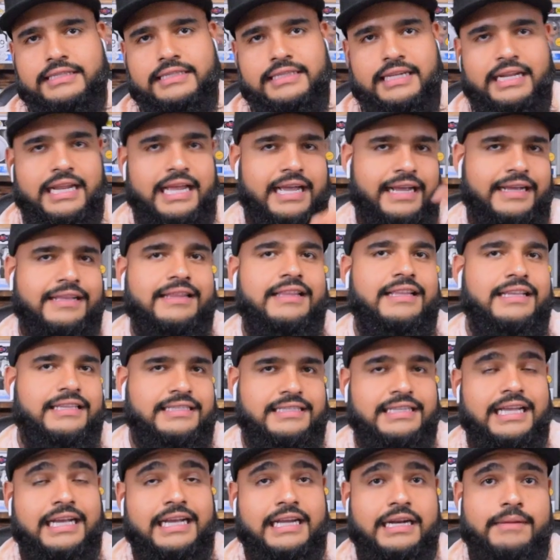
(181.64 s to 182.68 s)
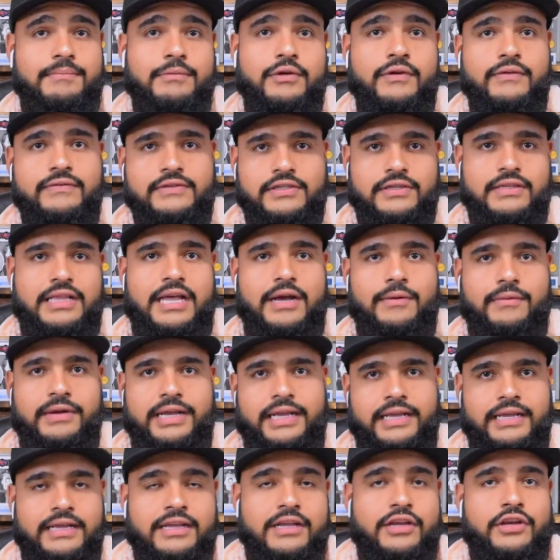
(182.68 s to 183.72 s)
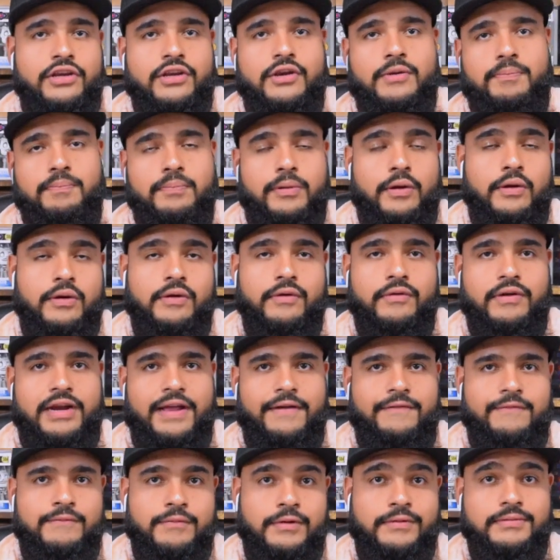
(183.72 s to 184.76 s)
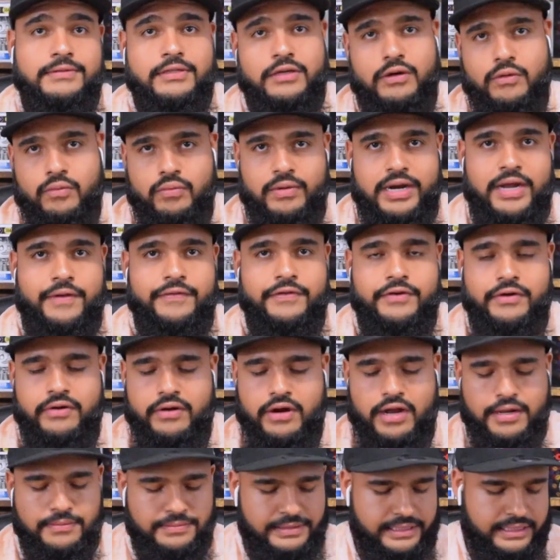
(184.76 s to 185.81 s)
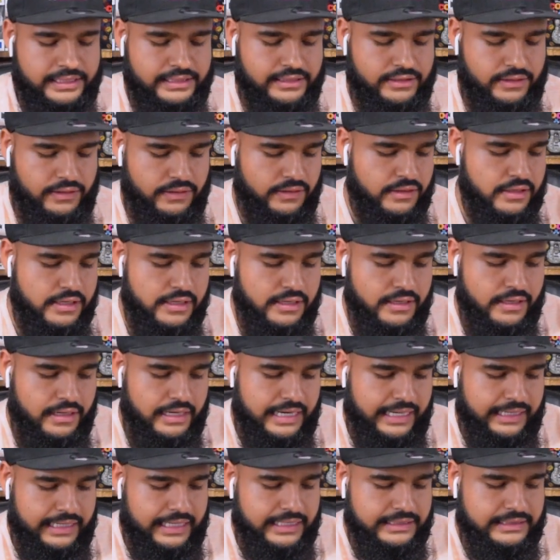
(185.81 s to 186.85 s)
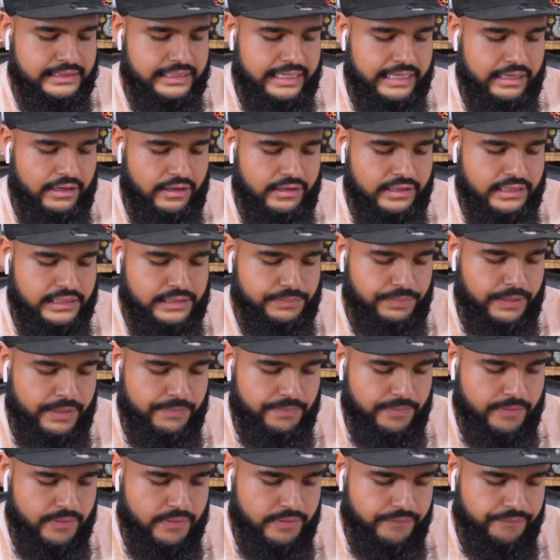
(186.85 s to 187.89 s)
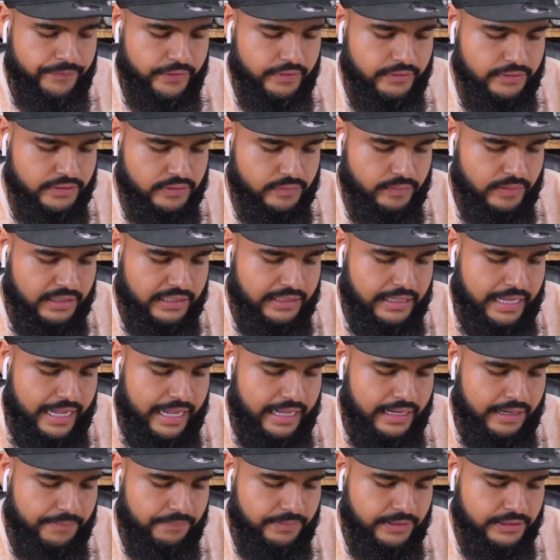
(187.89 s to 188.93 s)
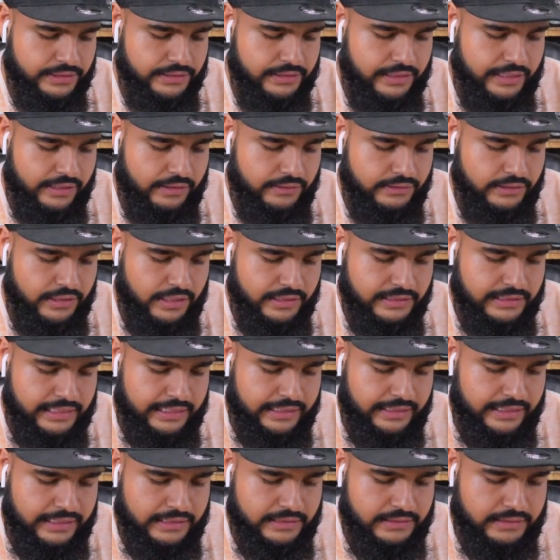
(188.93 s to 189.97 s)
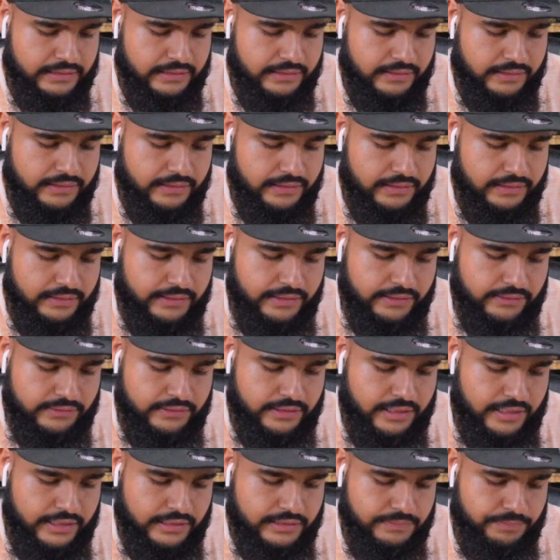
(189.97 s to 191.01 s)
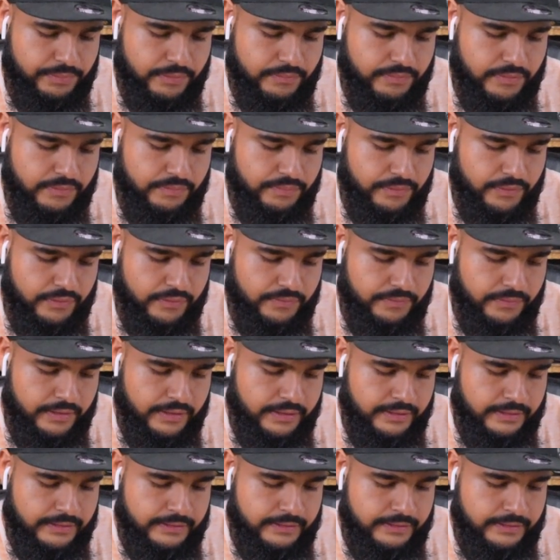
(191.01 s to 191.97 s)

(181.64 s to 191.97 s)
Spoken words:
select is not gonna move, so that way your photograph moves around your object. So like let's say all these people, you just want to add a bunch of little dots like this, little dots, boom, boom, boom.